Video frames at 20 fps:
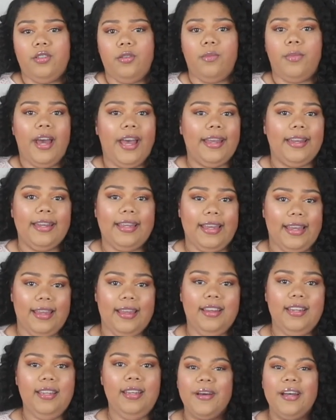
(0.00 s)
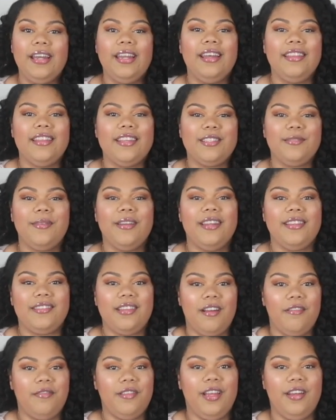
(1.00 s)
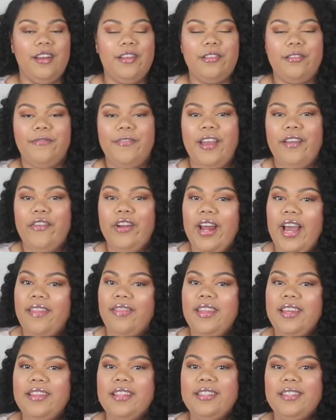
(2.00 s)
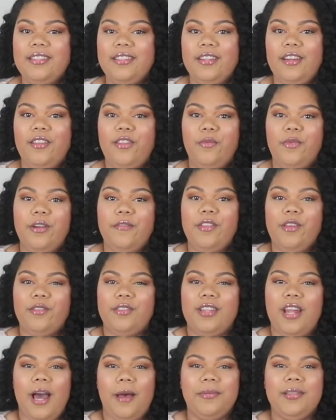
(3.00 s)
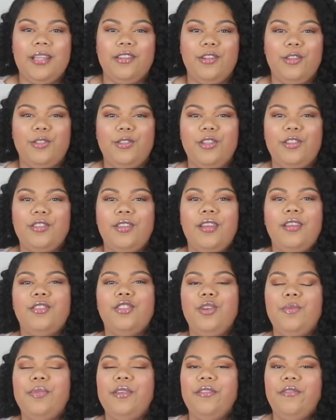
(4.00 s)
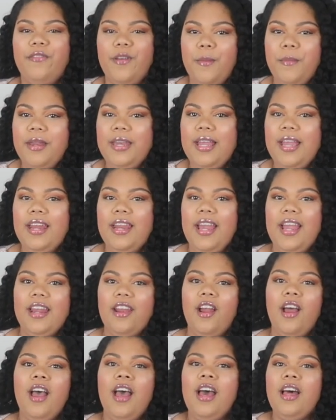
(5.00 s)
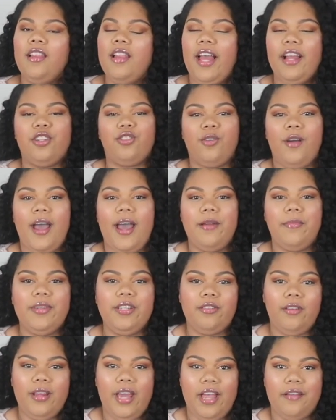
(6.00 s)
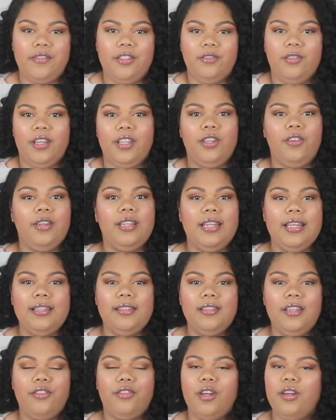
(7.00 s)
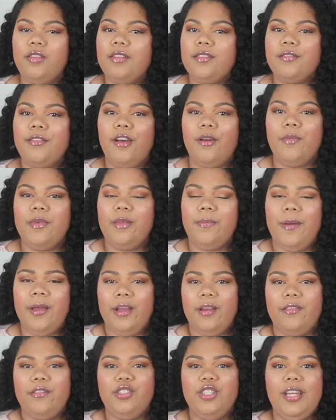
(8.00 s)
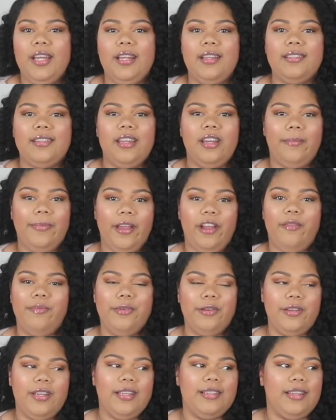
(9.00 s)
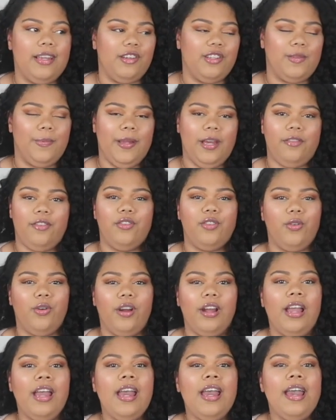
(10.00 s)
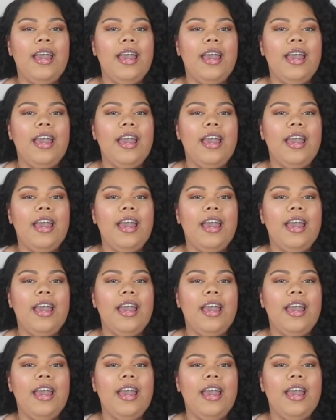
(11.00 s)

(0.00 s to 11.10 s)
to buy it again. But this one is definitely another favorite. I think this is another one of those tops that just looks super feminine and like try and you don't have to. Like, you could easily throw this on with a pair of jeans and a pair of booties and just be out the door,